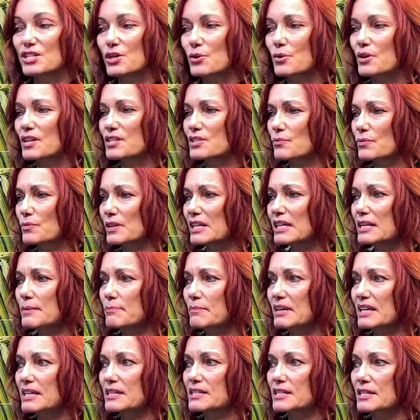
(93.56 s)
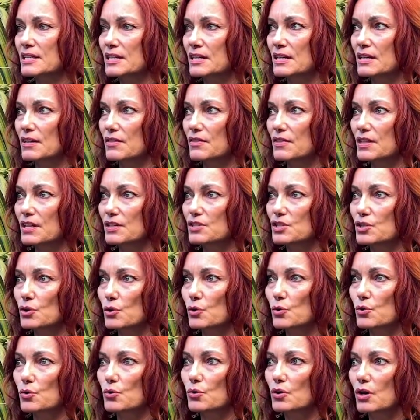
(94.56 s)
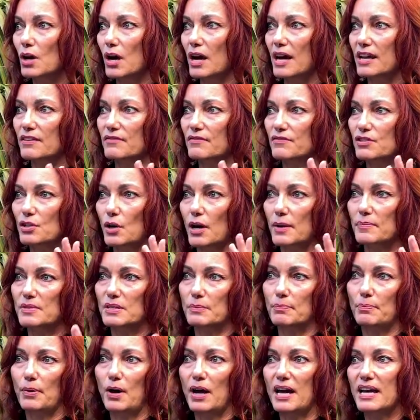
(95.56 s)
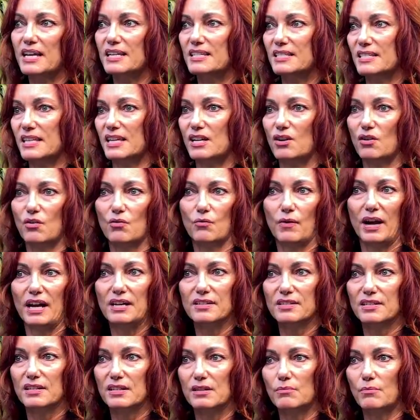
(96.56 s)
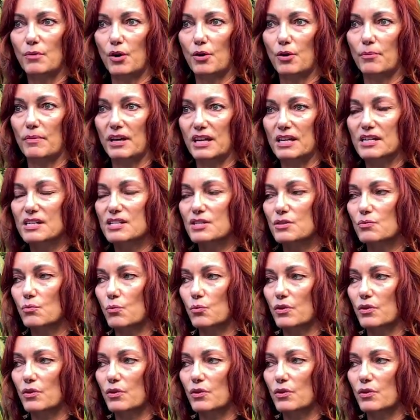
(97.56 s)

it's really meant the two kind of types of buyers that are around at the moment, or